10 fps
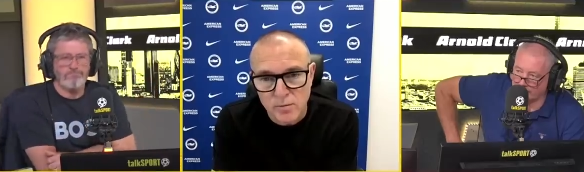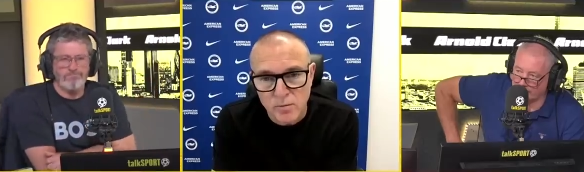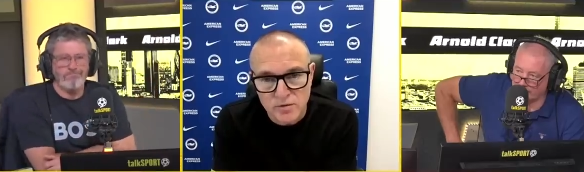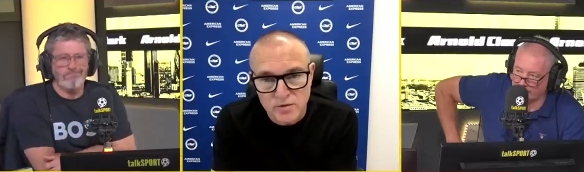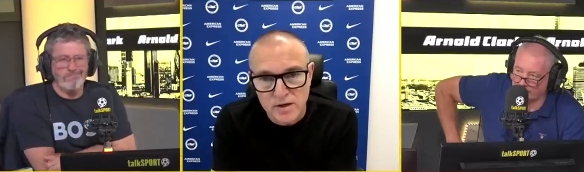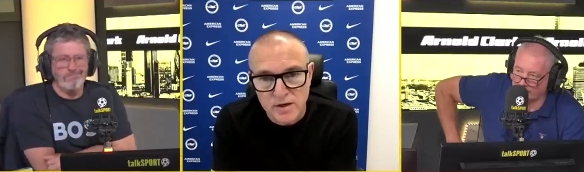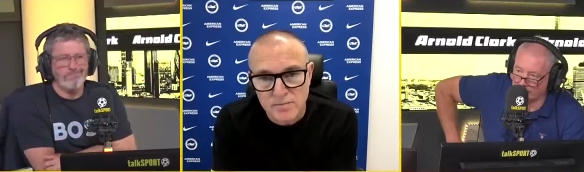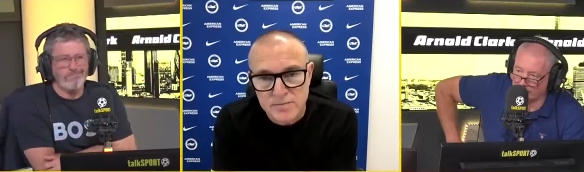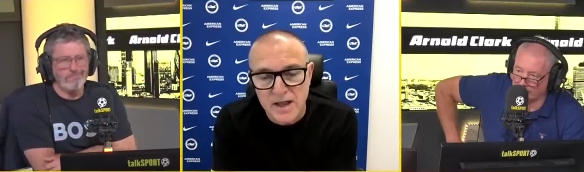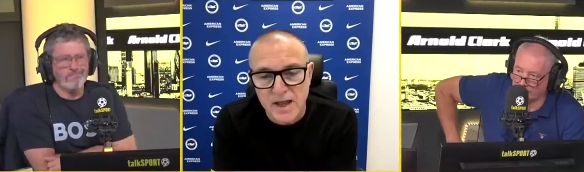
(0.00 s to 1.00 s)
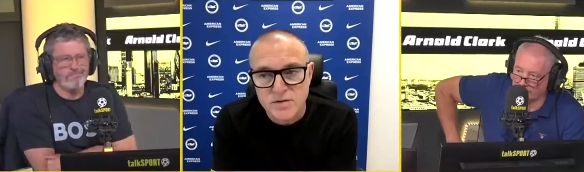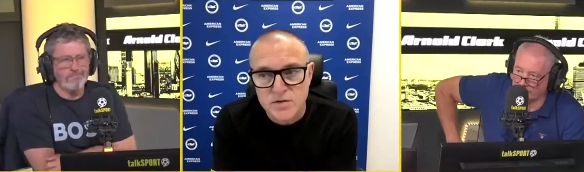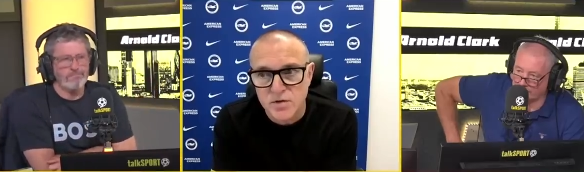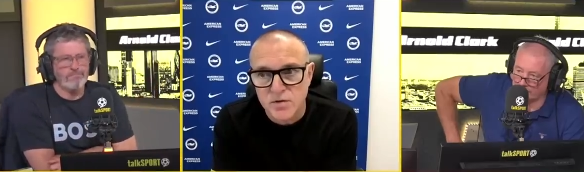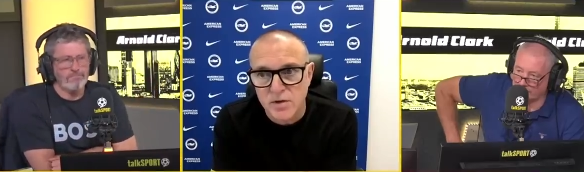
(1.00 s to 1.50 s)
Speaker 1: he wanted the club to get
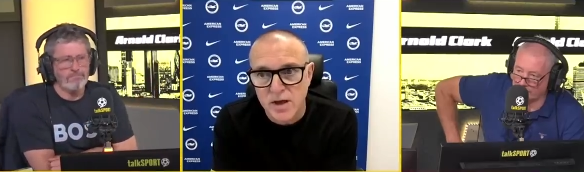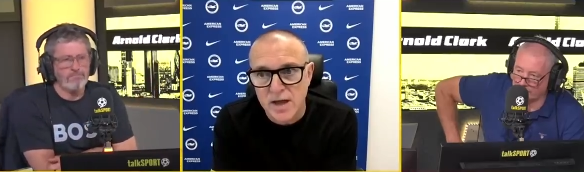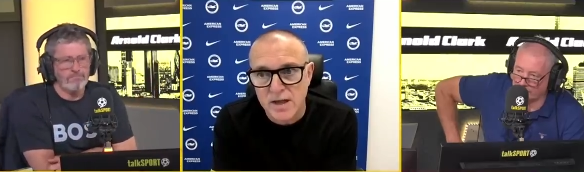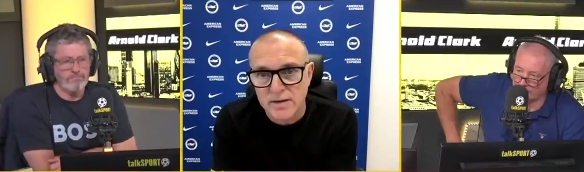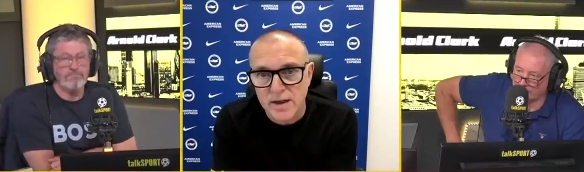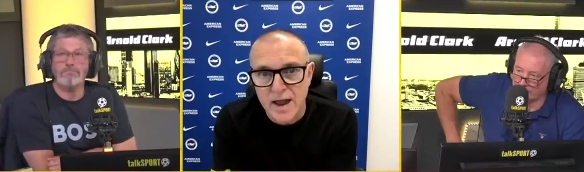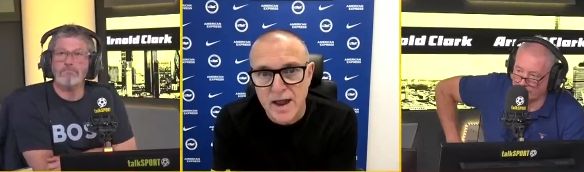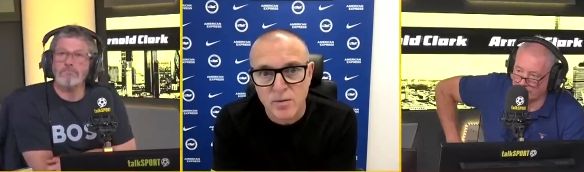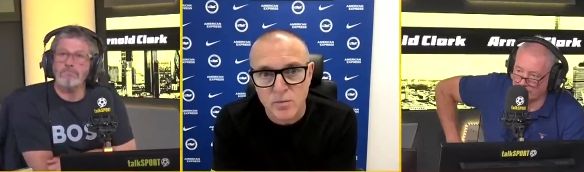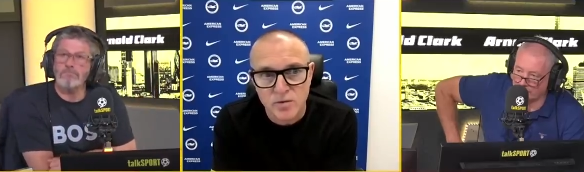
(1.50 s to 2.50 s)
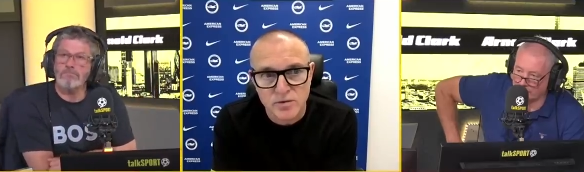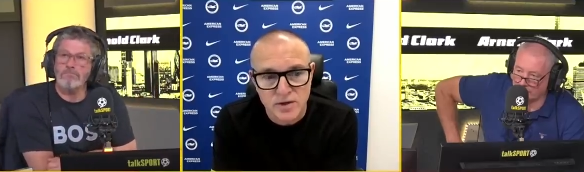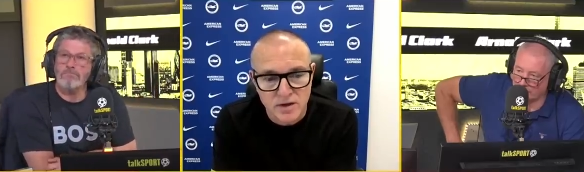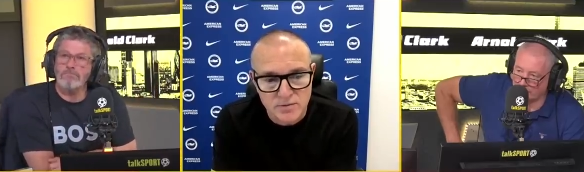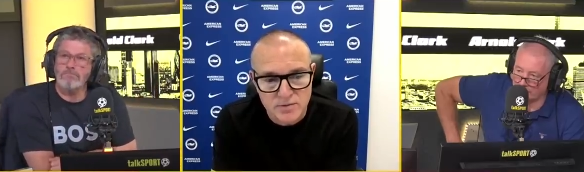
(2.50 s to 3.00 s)
to and how he wanted the
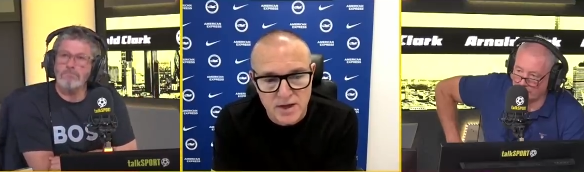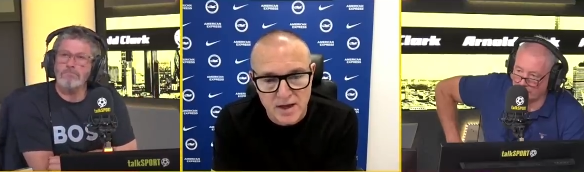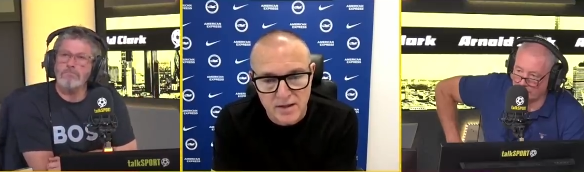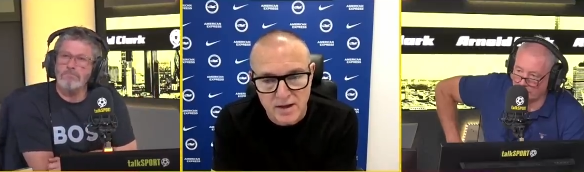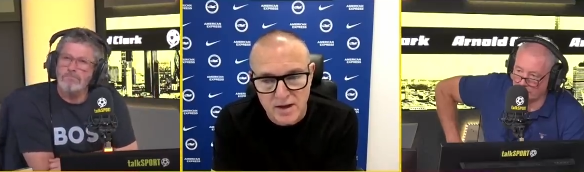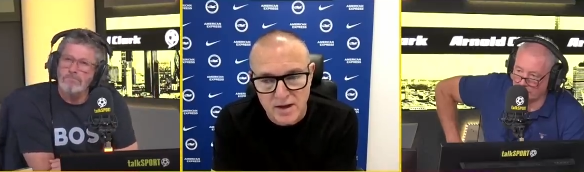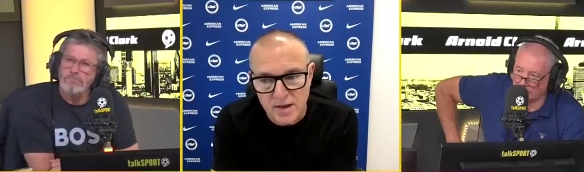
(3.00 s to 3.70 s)
club to get there.